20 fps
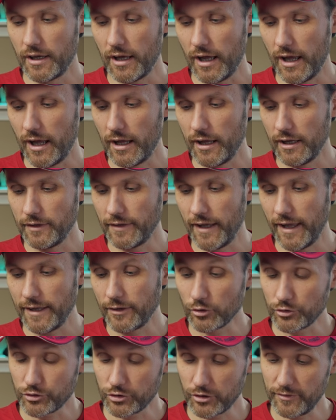Uh, and, and
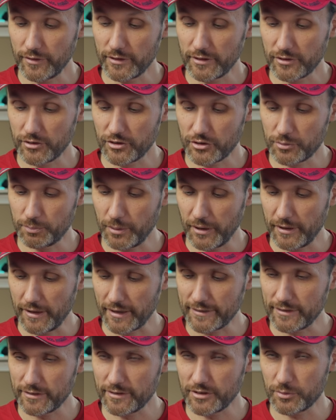also even the display,
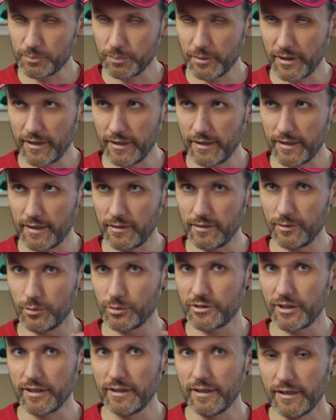like the display, uh, I
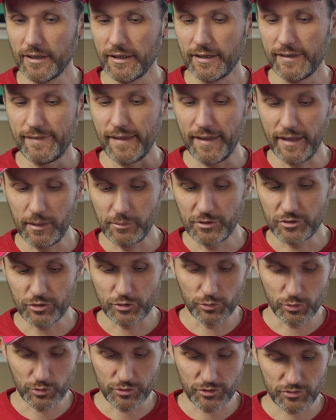would say the image
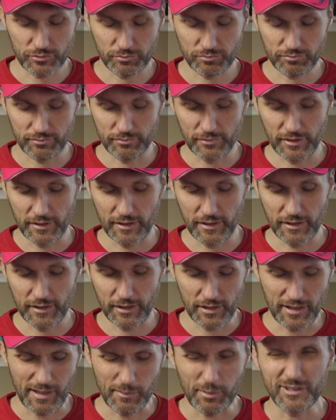looks uh,
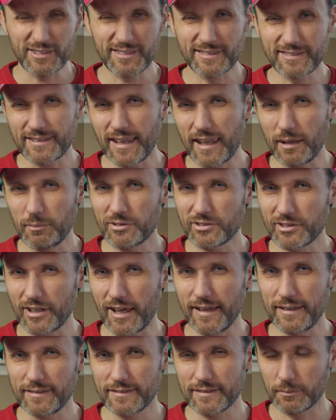about the same
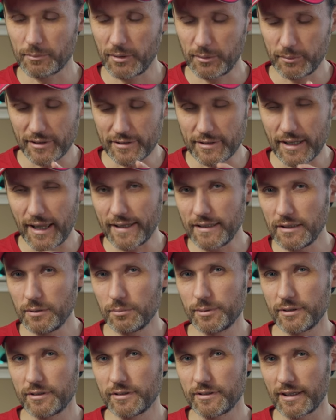size, like maybe a tiny
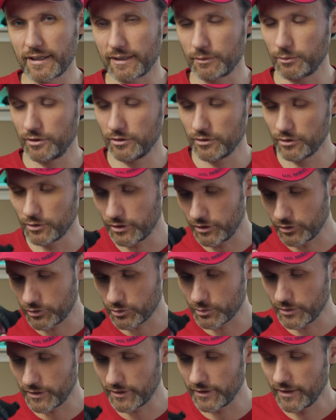bit, like when you're looking
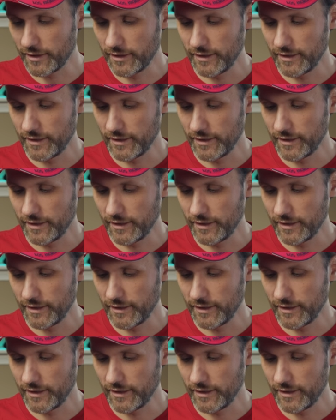through it,